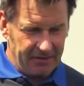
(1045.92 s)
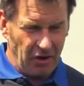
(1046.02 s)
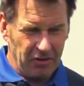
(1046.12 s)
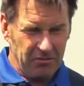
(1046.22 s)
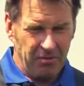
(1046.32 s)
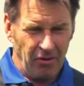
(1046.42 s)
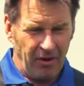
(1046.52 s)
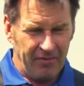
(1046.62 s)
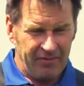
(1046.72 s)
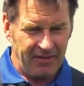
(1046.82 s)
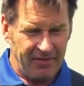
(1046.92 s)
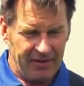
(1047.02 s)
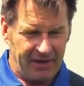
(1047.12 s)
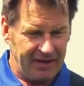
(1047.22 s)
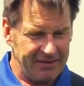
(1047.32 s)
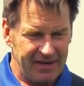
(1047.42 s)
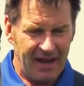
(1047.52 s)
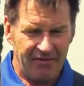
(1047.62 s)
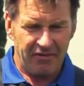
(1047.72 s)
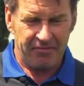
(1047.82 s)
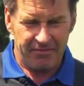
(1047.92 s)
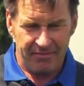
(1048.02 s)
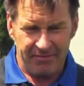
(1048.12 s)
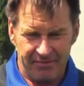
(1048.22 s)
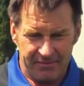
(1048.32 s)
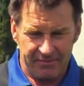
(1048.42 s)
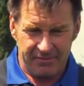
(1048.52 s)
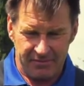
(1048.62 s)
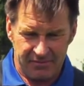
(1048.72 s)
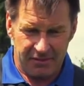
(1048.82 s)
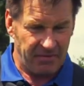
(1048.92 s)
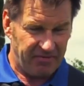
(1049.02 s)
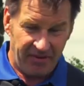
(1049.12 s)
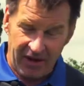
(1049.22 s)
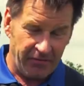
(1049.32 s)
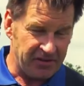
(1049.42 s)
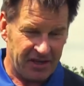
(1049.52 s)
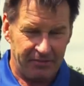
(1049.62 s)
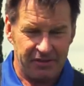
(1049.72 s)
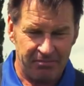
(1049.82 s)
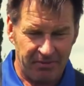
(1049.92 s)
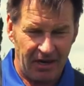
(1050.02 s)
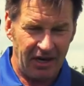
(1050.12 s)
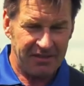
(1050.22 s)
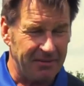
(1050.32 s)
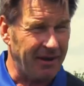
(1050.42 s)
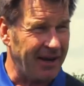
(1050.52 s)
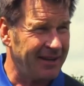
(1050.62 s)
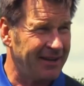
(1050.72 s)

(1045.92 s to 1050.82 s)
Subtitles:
The modern ball, I've never, to be fair, obviously I was a Bellata man.